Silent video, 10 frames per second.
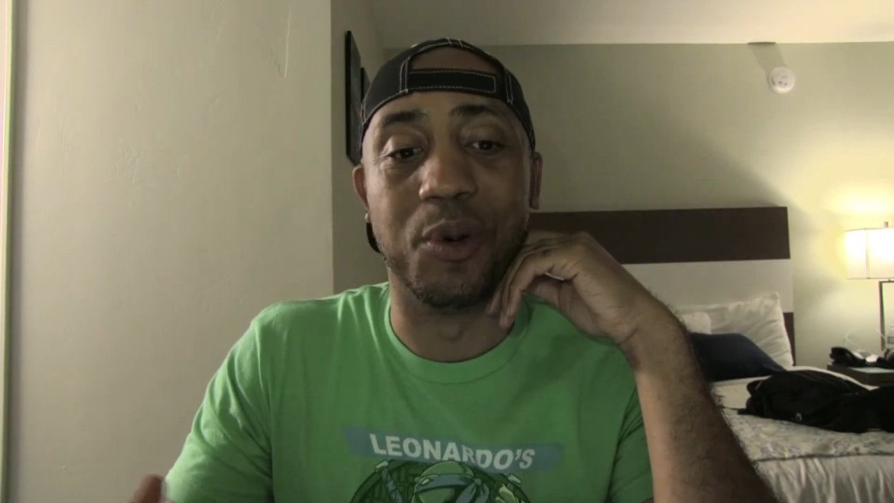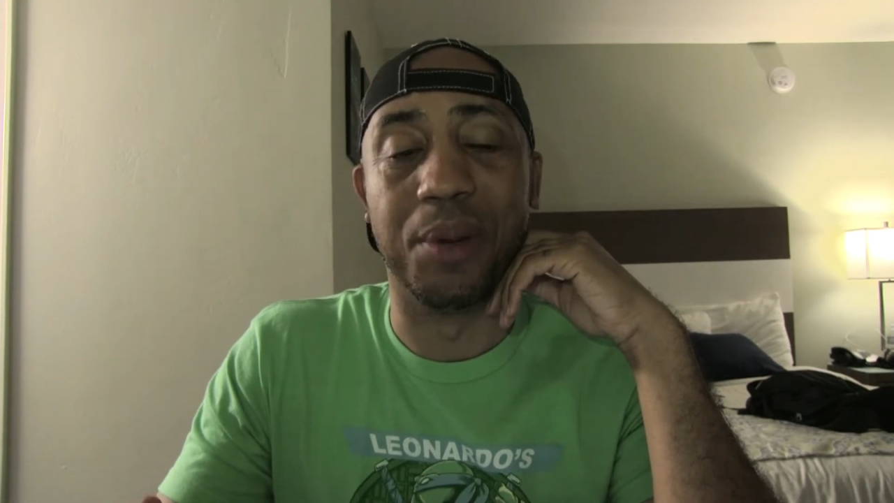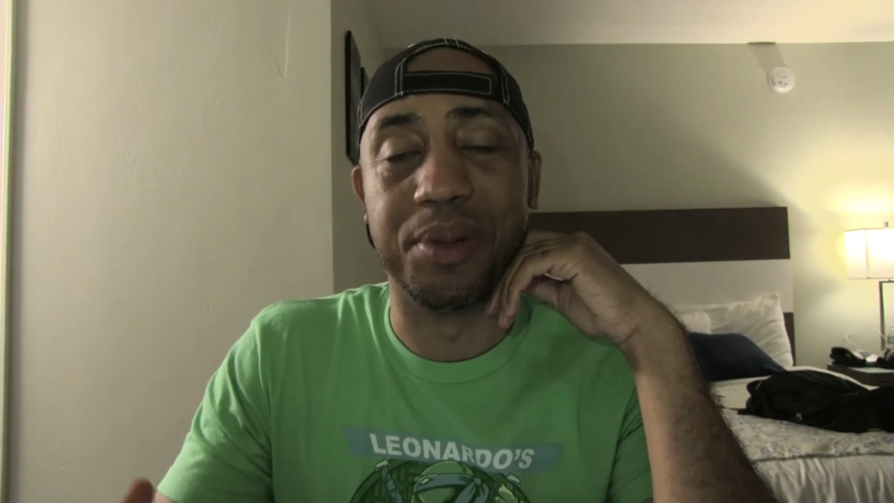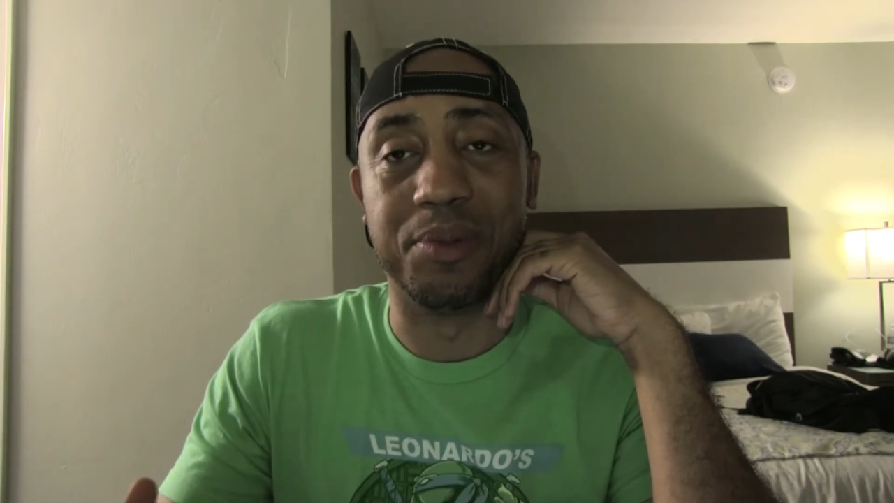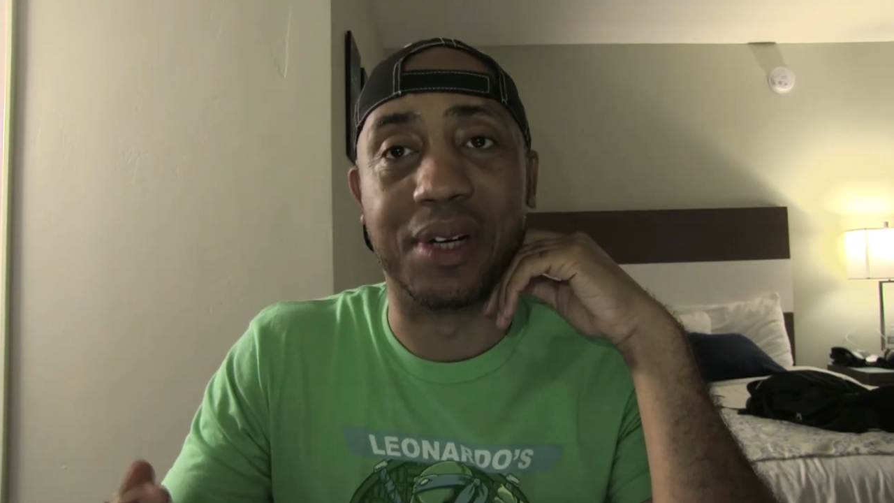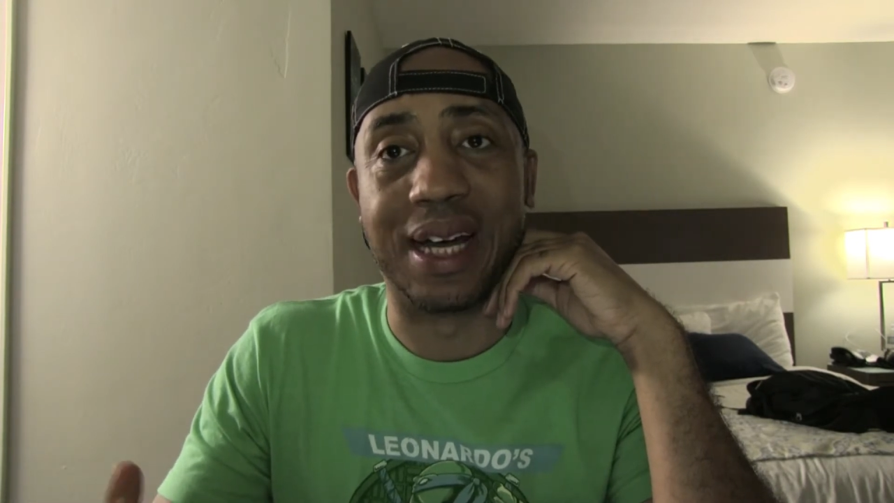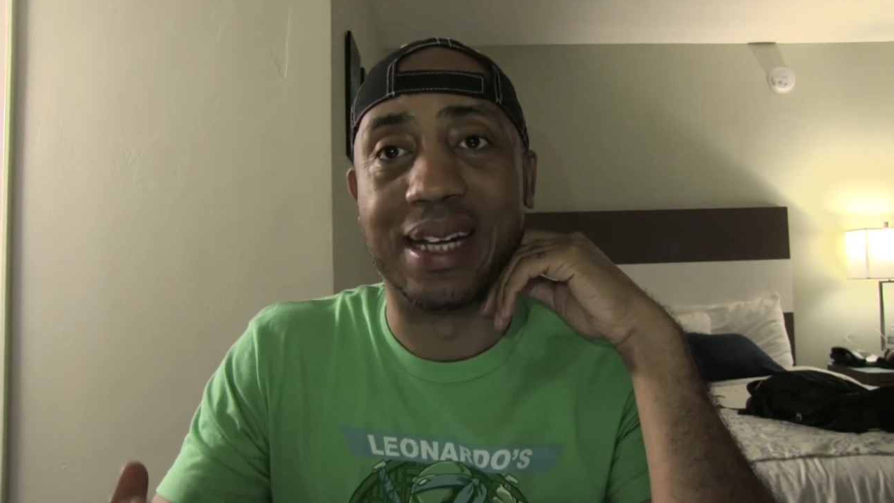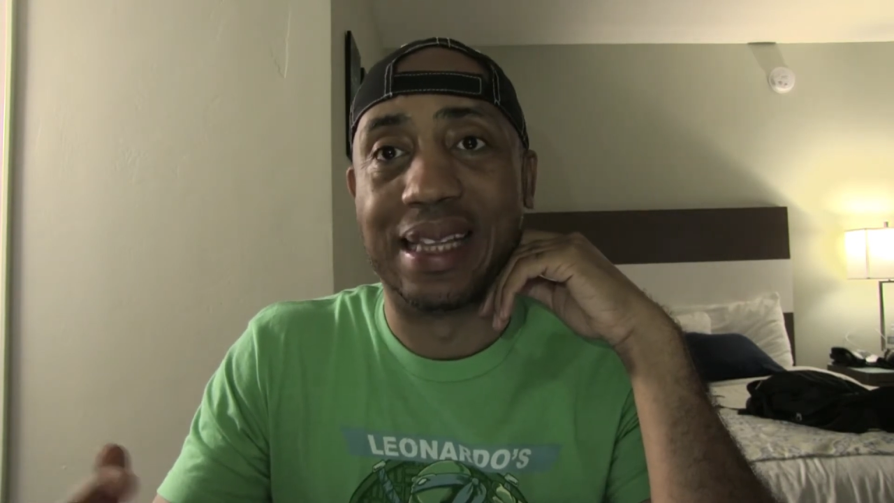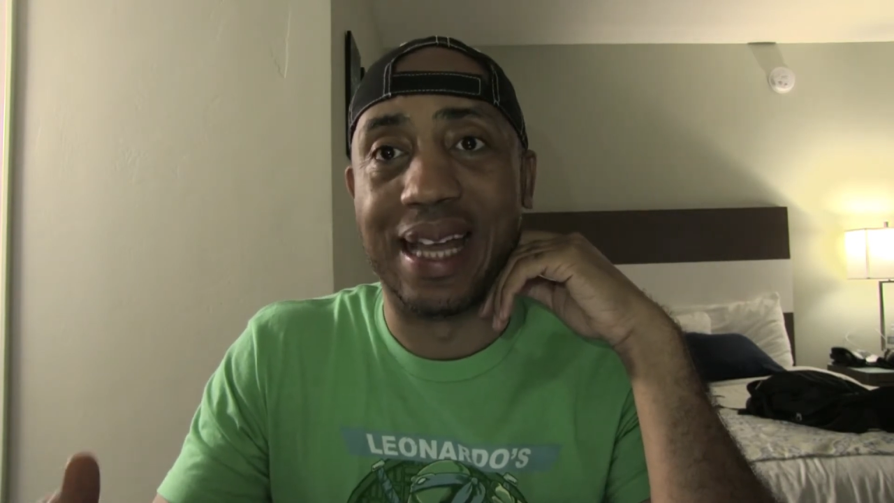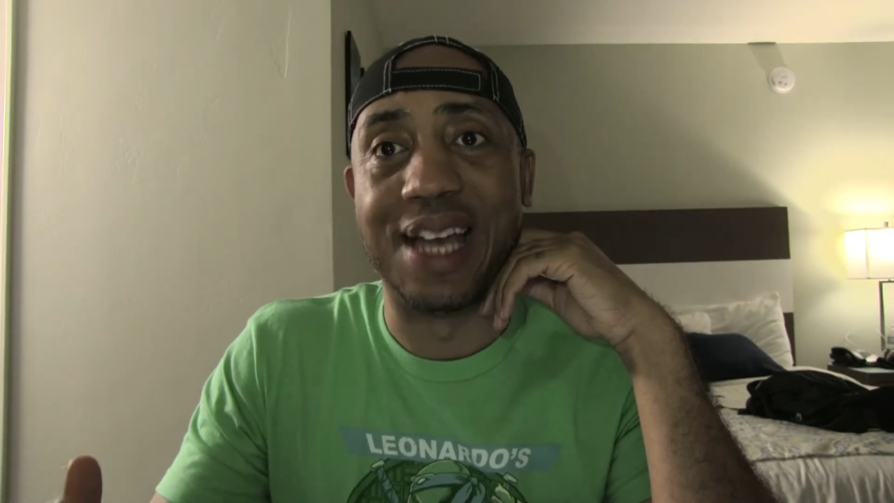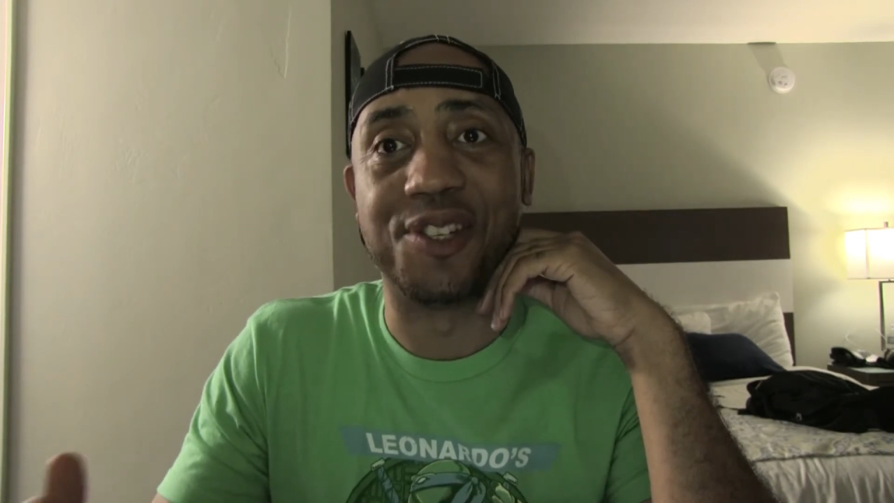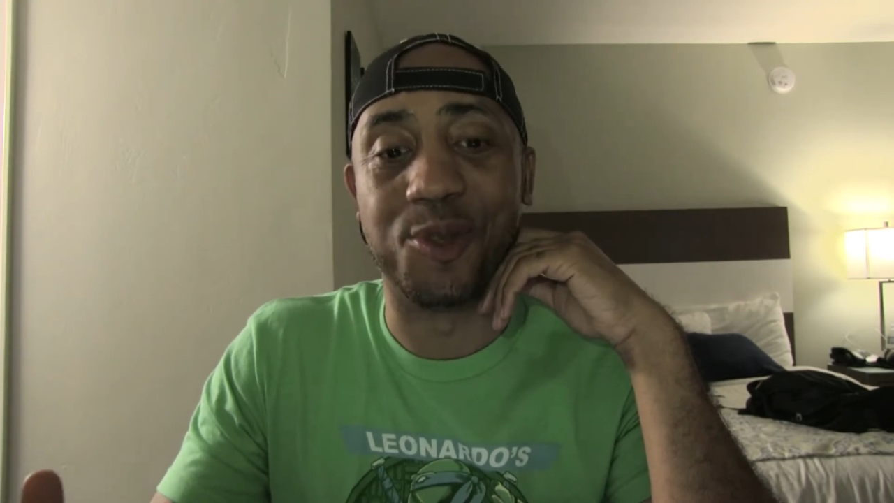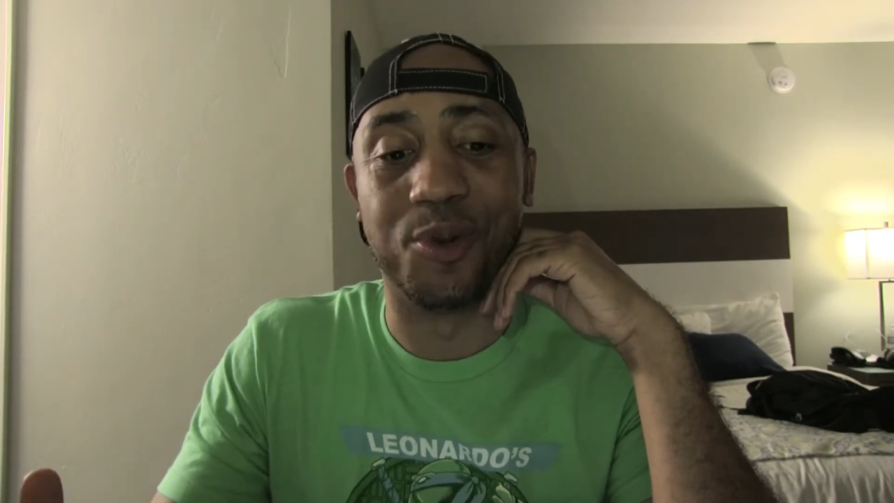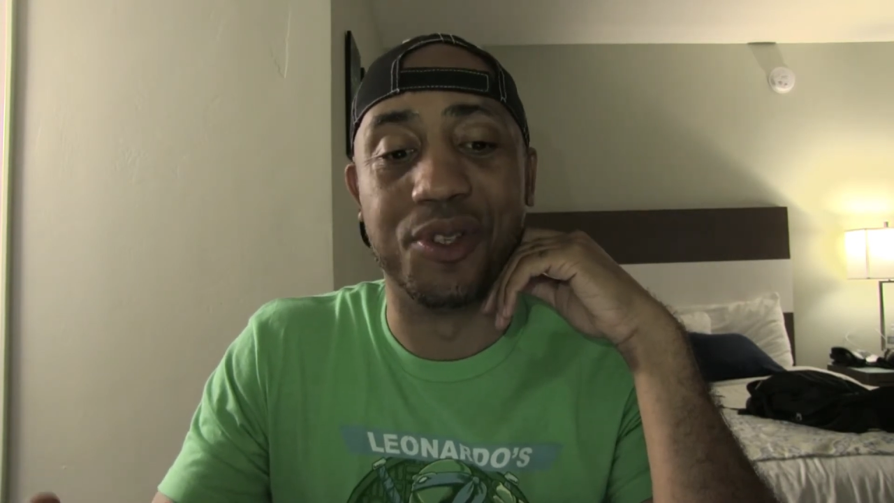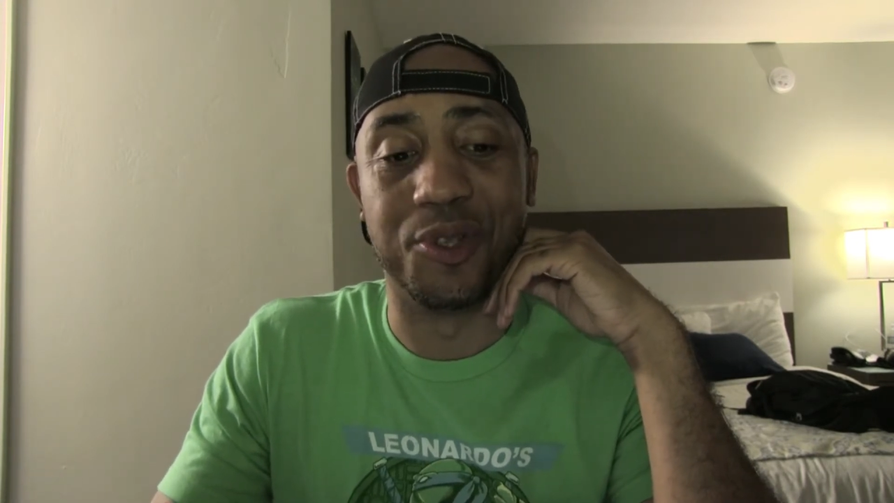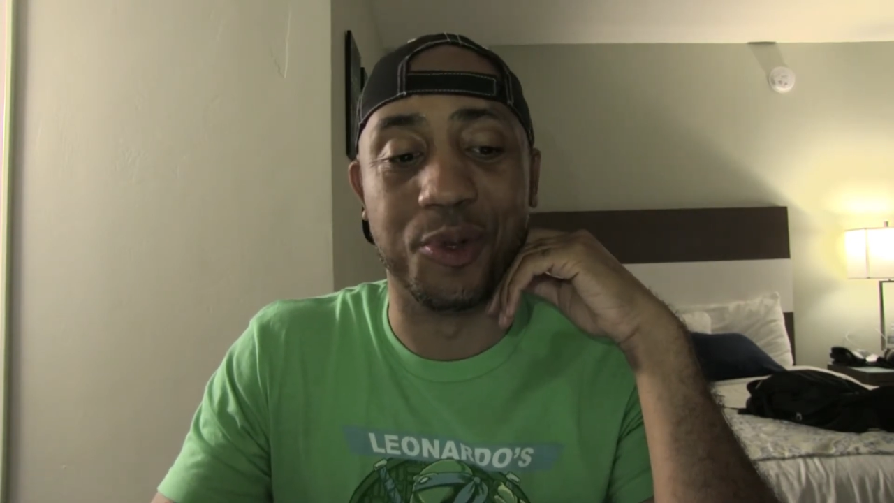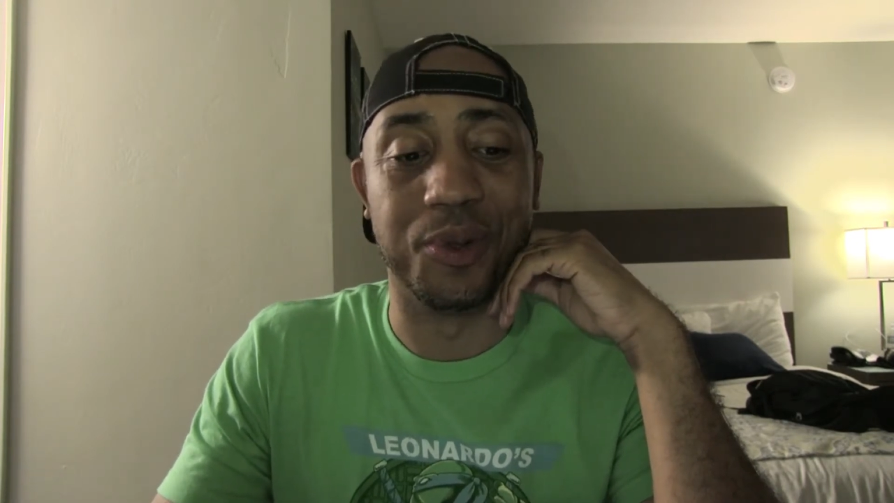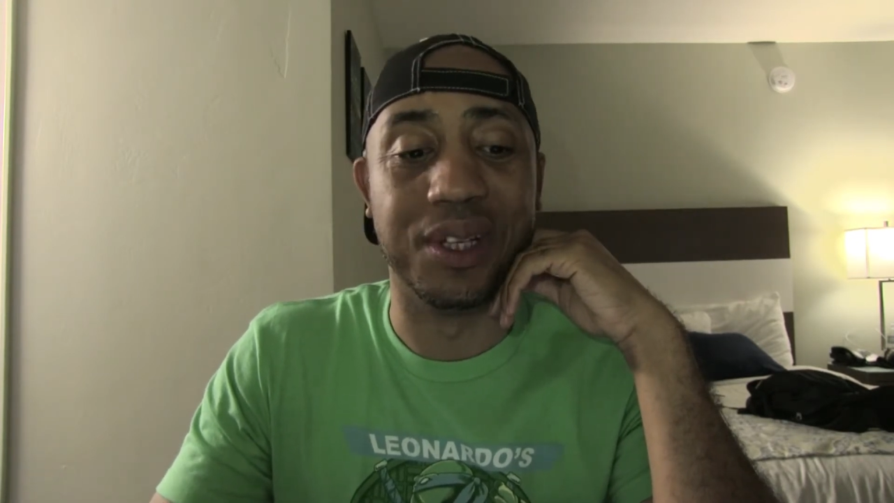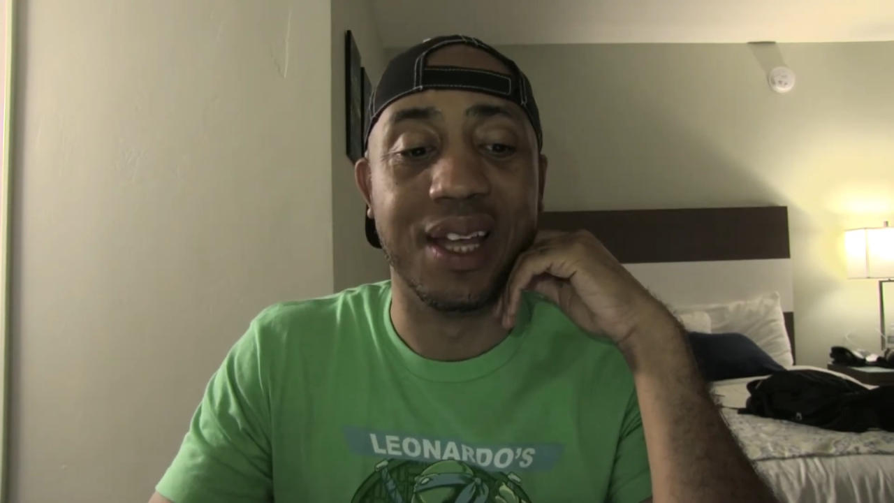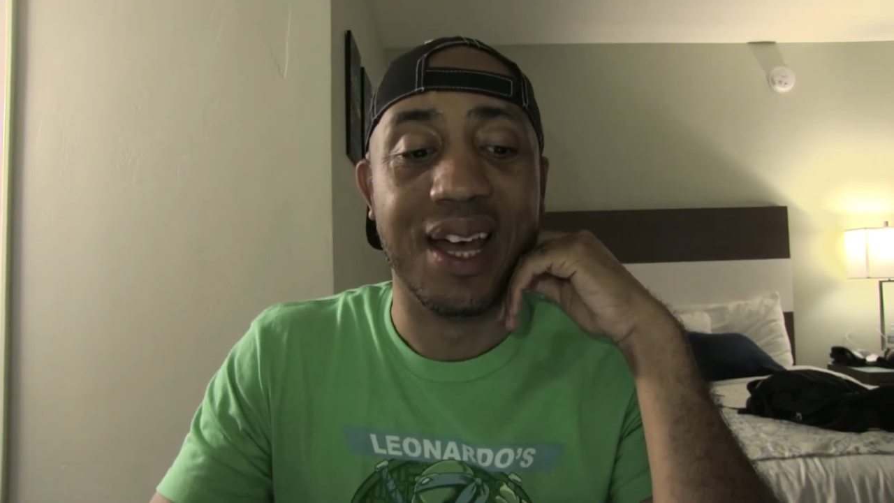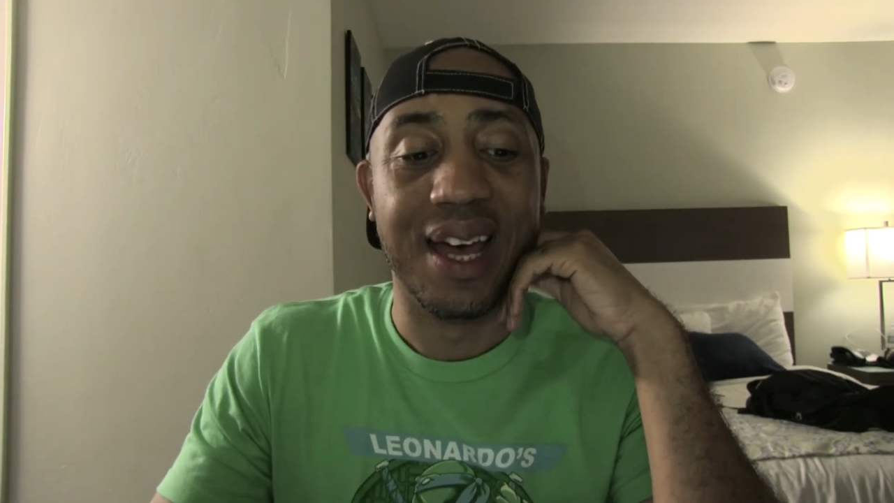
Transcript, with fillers: why people kind of latched onto it,